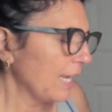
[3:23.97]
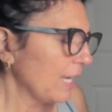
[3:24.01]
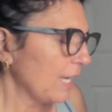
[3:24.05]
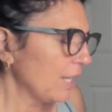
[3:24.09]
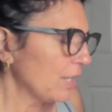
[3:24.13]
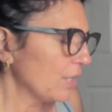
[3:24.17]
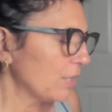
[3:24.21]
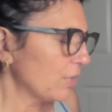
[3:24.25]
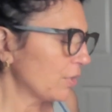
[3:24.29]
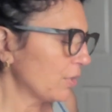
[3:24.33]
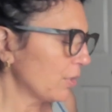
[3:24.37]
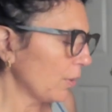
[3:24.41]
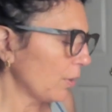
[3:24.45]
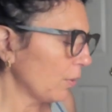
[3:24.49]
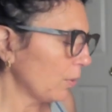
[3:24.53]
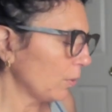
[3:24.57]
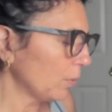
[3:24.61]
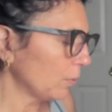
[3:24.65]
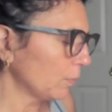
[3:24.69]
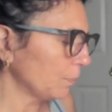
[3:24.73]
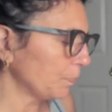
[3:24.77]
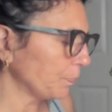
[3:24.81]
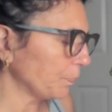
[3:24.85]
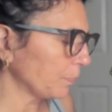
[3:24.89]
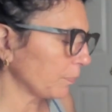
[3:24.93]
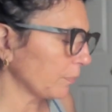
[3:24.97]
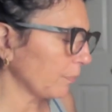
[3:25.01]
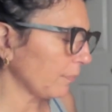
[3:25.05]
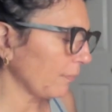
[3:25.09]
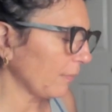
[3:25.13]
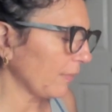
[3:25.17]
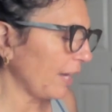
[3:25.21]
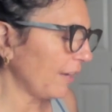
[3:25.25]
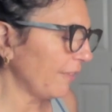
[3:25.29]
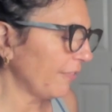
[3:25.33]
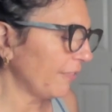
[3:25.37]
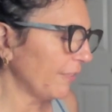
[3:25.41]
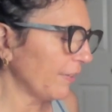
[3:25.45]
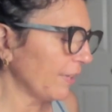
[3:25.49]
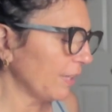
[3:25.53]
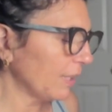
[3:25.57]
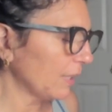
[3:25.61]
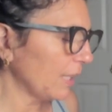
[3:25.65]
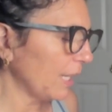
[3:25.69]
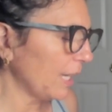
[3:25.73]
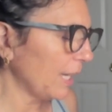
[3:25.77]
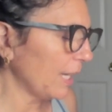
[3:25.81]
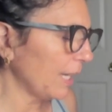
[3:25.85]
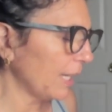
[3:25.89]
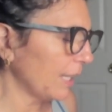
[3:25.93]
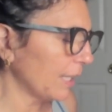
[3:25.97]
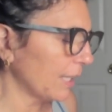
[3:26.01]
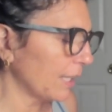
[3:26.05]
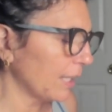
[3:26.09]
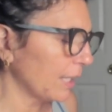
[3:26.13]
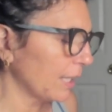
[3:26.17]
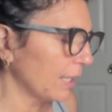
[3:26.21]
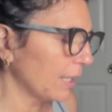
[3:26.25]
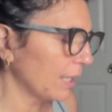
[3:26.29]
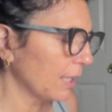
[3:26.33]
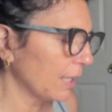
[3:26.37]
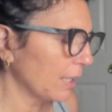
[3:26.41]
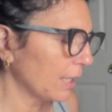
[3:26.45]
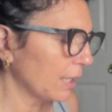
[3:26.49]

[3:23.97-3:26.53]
So I feel like,